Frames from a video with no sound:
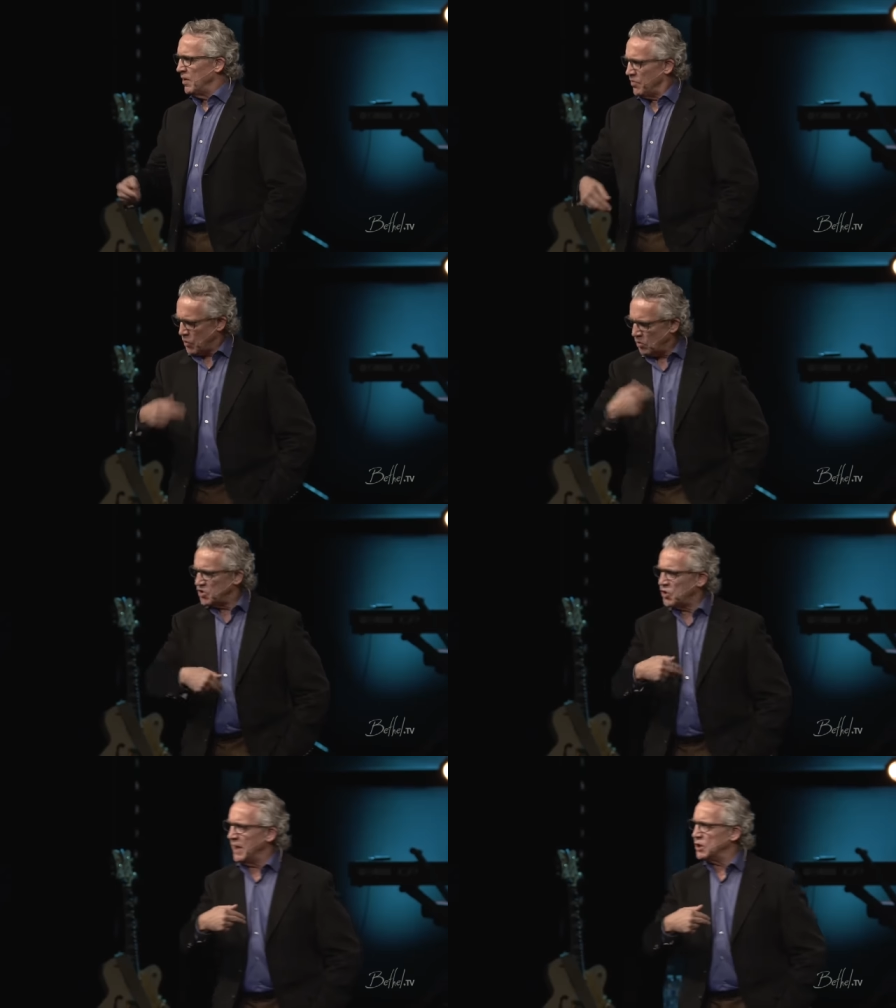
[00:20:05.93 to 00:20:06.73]
Those
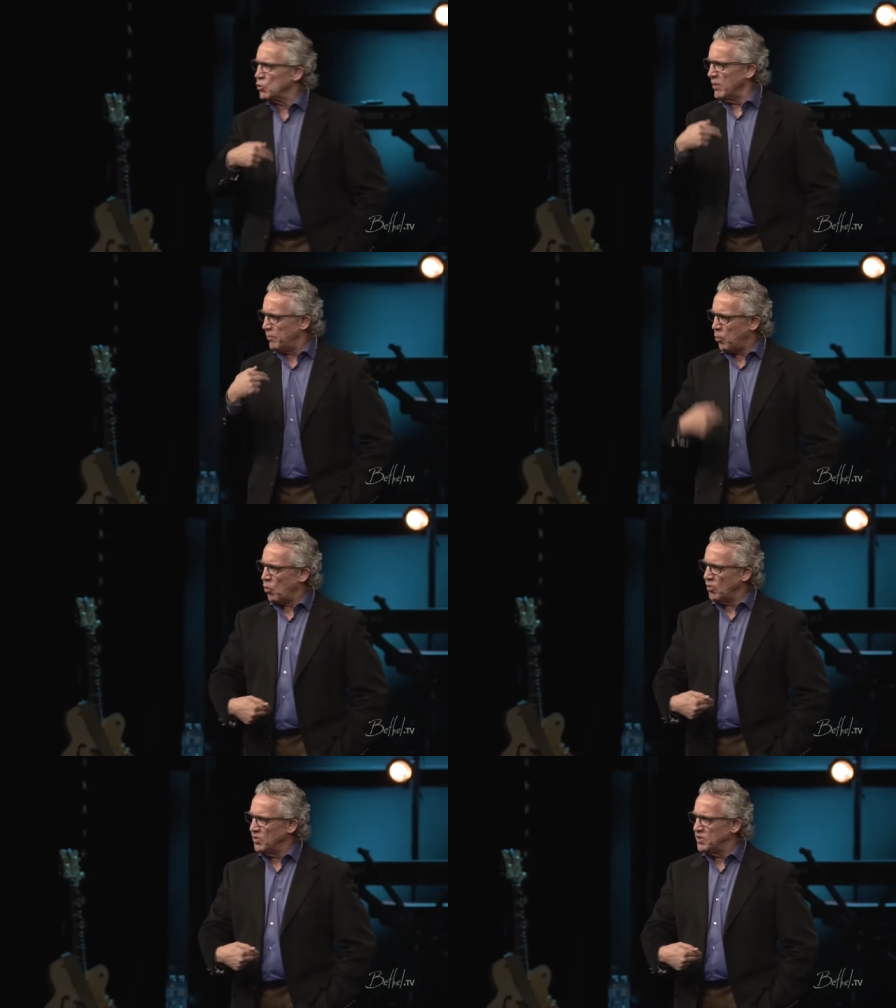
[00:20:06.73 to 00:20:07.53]
things are
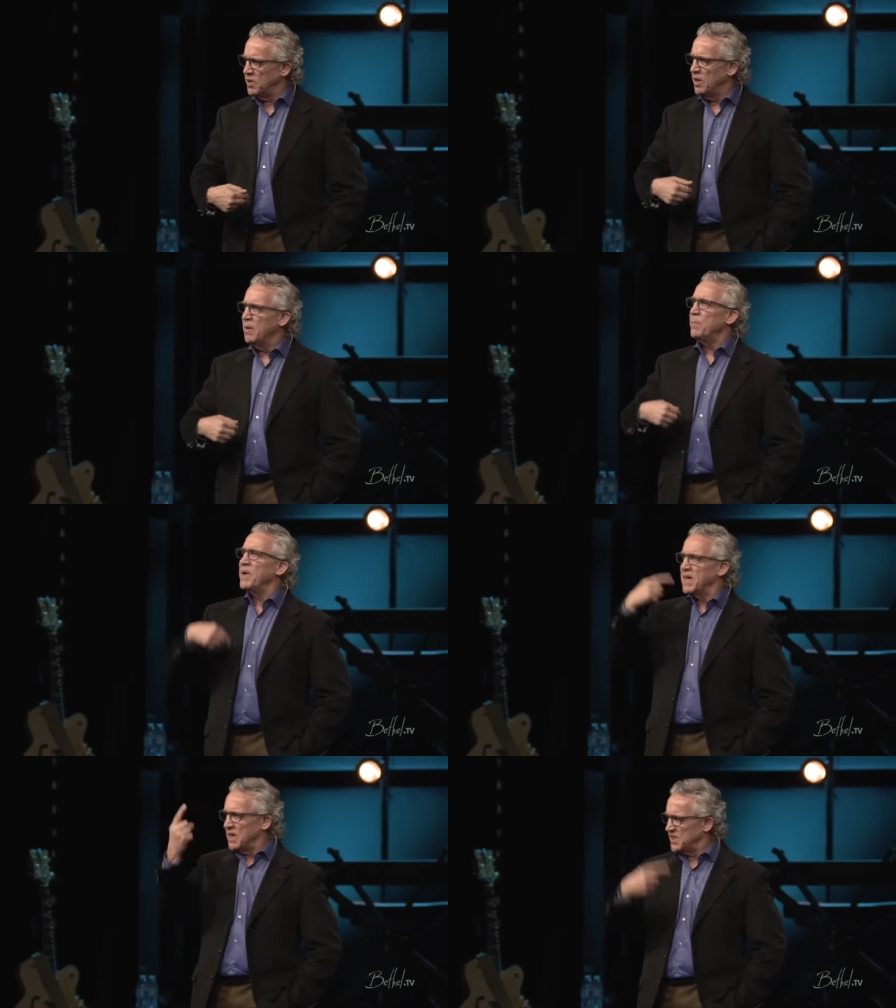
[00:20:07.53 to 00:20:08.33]
important
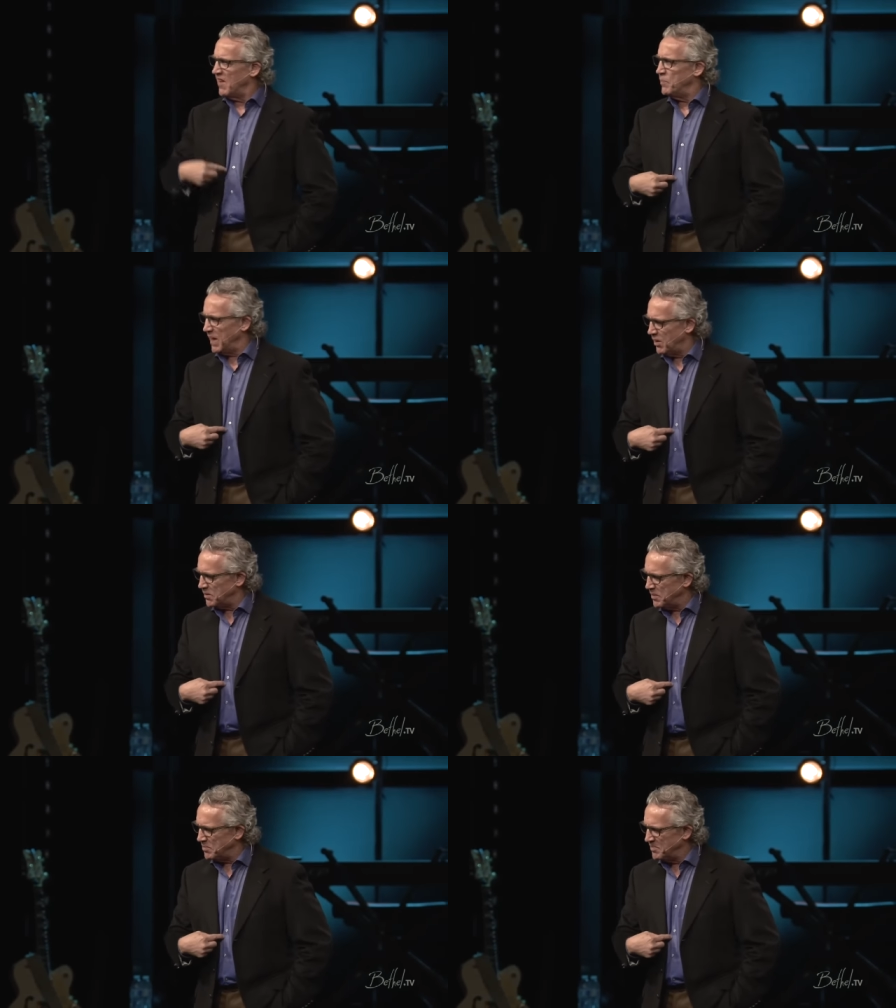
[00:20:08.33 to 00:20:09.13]
because I've beheld Him.